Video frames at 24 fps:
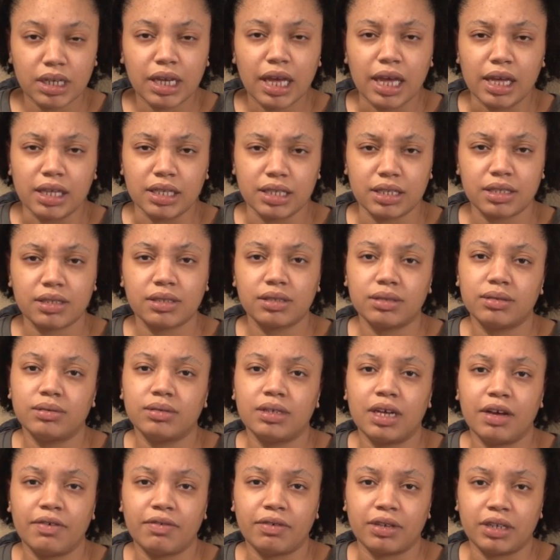Yes,
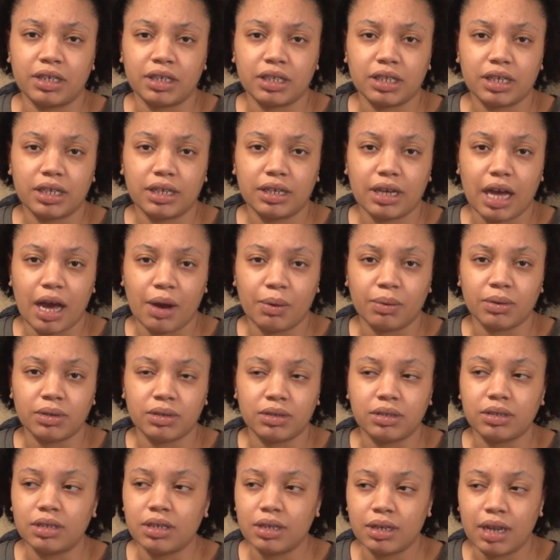definitely. I would
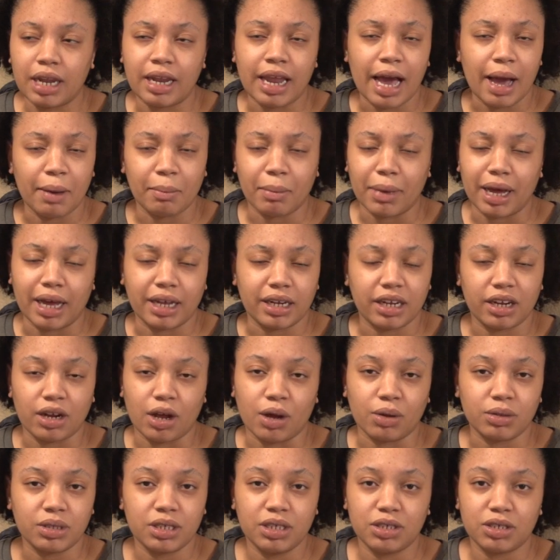not mind at
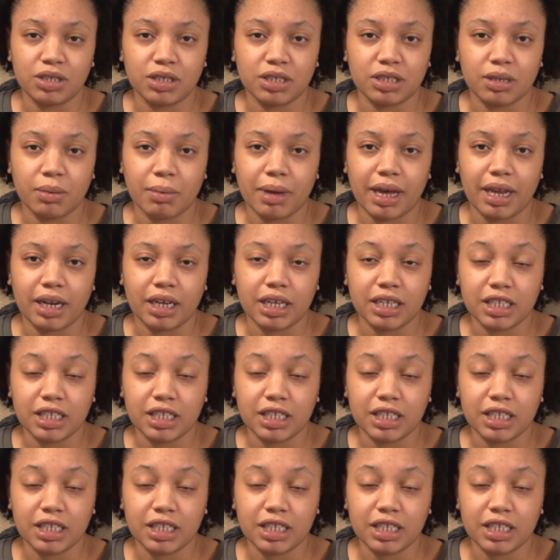all teaching somebody.